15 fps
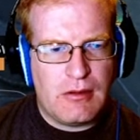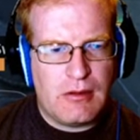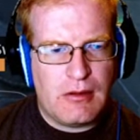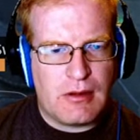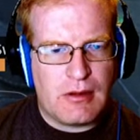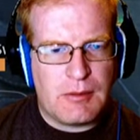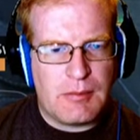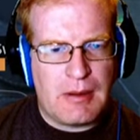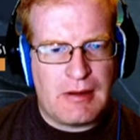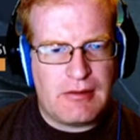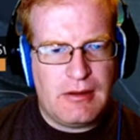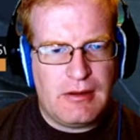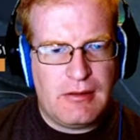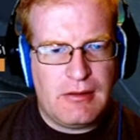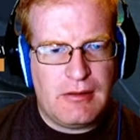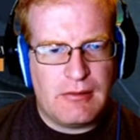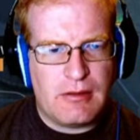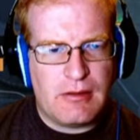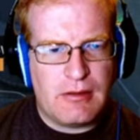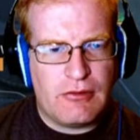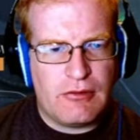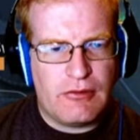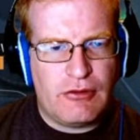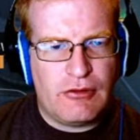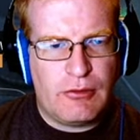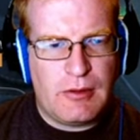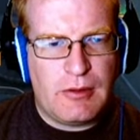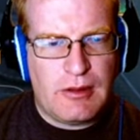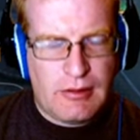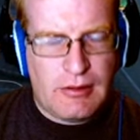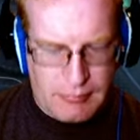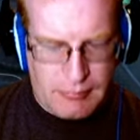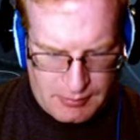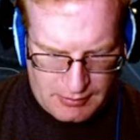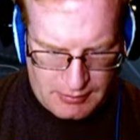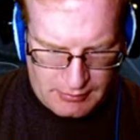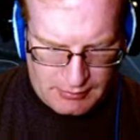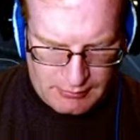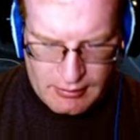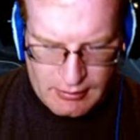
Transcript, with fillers: uh, capacity. Uh, just two of these, please.